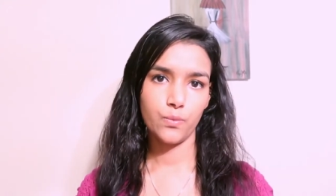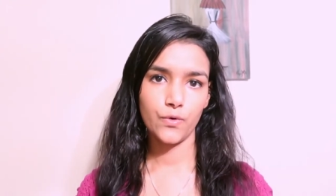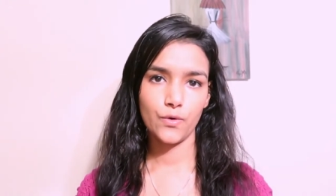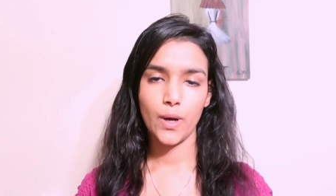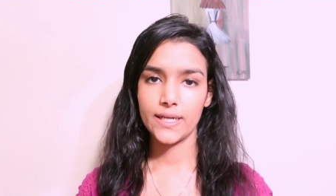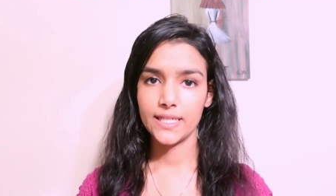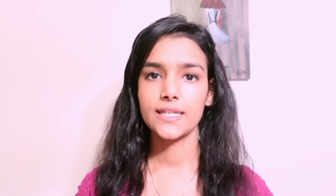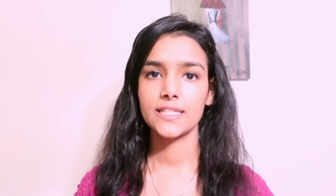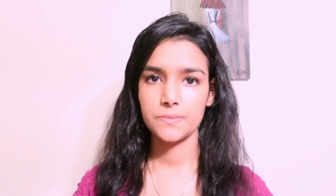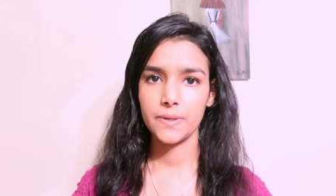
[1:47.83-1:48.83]
for one
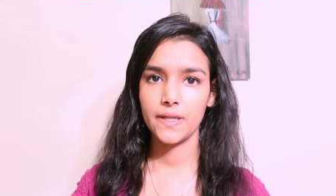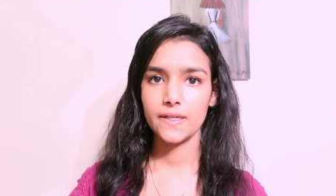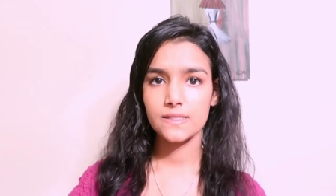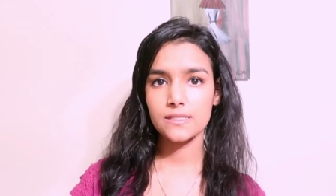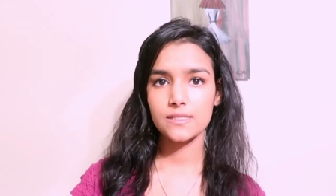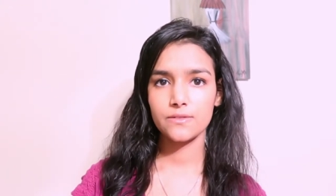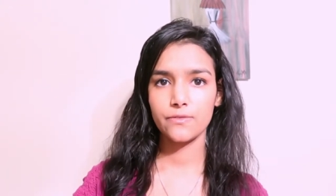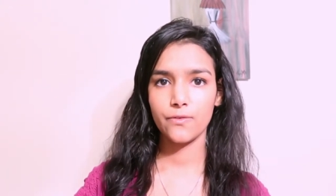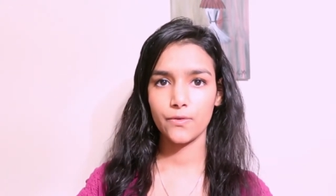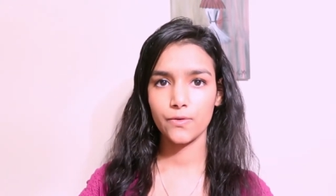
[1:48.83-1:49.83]
year experience
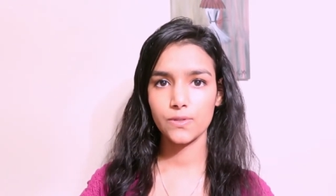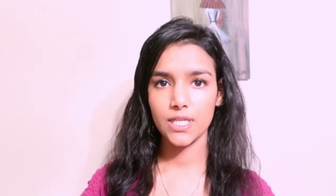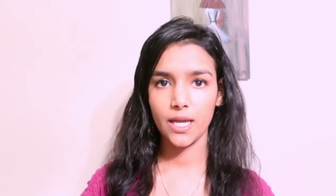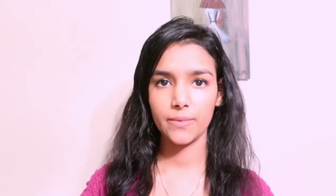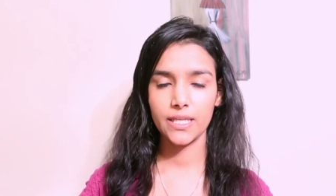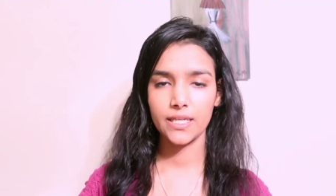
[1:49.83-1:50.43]
for full-time